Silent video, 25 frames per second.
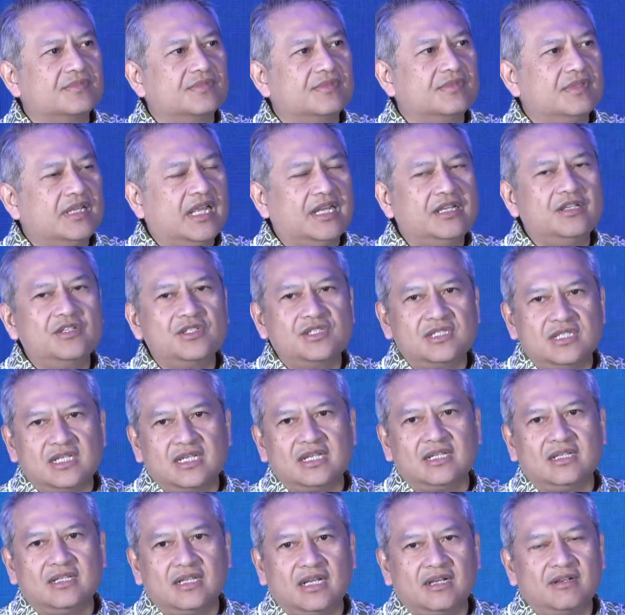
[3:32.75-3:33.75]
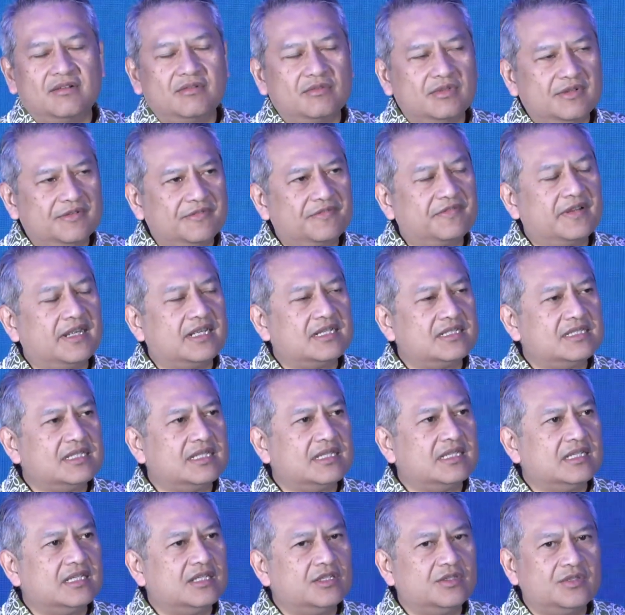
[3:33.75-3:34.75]
And you're sitting there
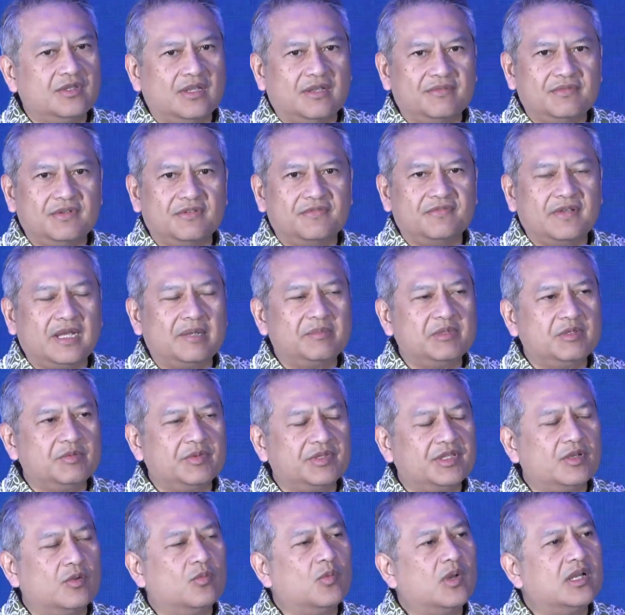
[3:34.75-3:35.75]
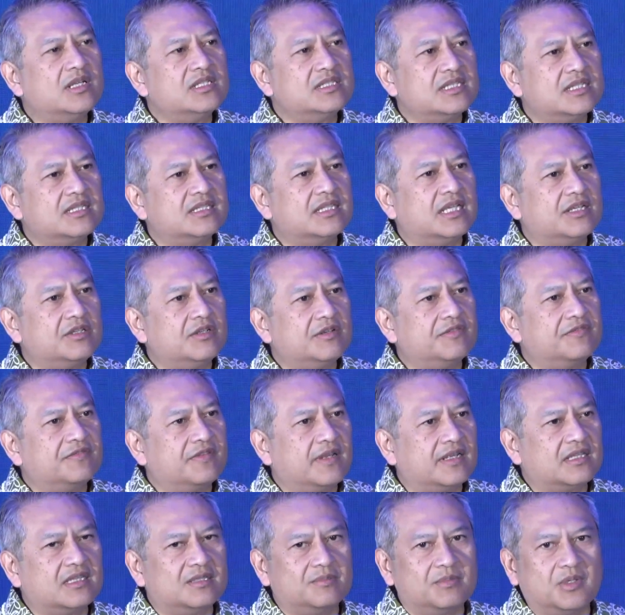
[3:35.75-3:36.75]
reflecting, you have your family with you. What is it that you
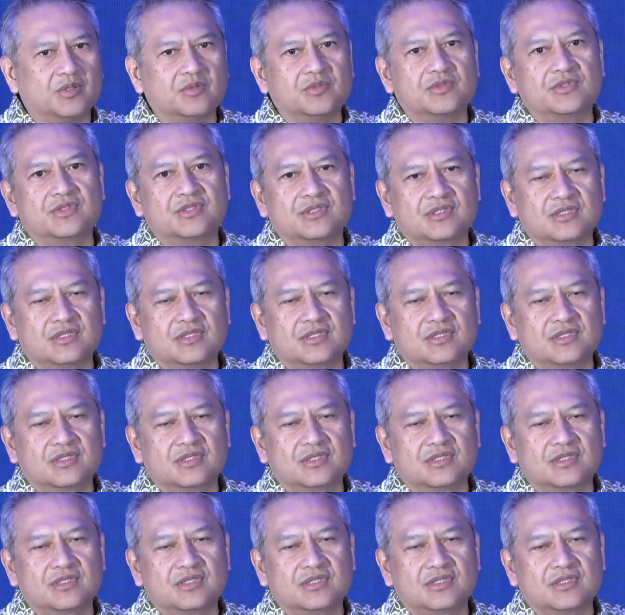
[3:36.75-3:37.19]
reflect the most?